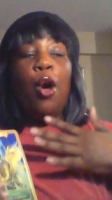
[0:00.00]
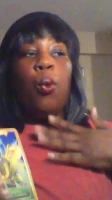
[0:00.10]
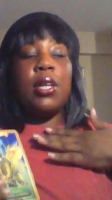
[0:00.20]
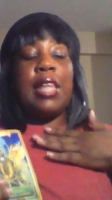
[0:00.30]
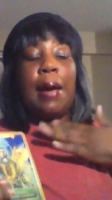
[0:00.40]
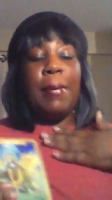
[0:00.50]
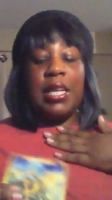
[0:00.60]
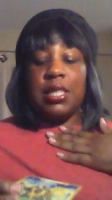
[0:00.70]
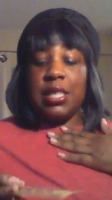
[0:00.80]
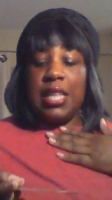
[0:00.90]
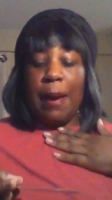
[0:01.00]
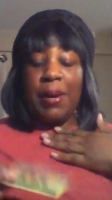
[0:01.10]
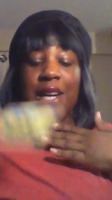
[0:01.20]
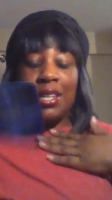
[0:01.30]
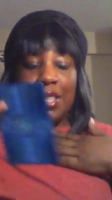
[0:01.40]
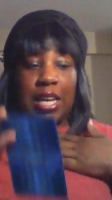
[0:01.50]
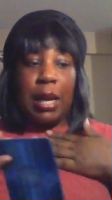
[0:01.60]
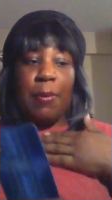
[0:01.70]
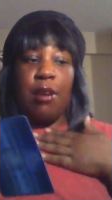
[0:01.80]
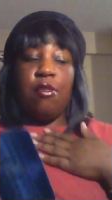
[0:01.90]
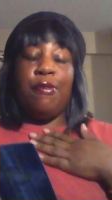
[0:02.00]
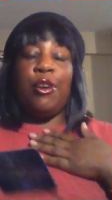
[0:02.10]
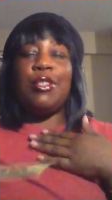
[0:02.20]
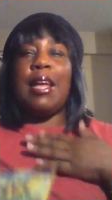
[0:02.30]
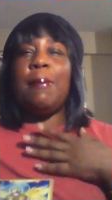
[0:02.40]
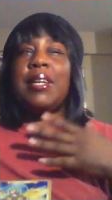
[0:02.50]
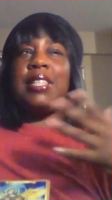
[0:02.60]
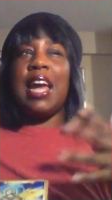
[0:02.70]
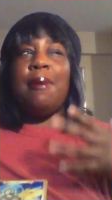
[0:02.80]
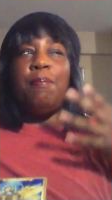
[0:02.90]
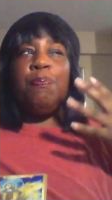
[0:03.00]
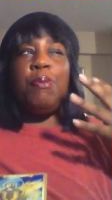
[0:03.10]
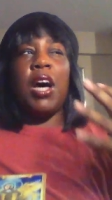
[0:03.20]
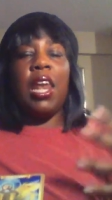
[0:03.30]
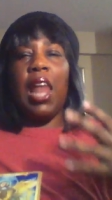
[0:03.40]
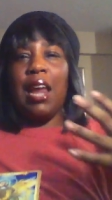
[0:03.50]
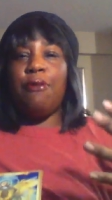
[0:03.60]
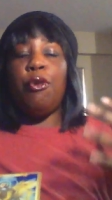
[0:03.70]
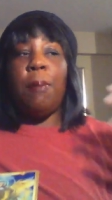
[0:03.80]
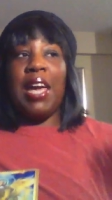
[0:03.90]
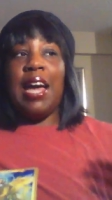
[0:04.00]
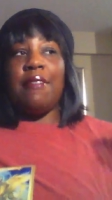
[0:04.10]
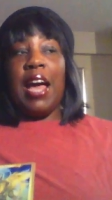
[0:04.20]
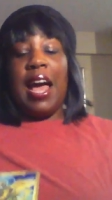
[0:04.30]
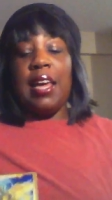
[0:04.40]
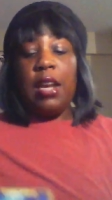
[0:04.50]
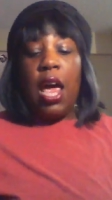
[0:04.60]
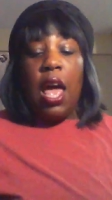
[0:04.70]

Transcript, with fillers: What that means is that because it came out in reverse, that means that a lot of you may have had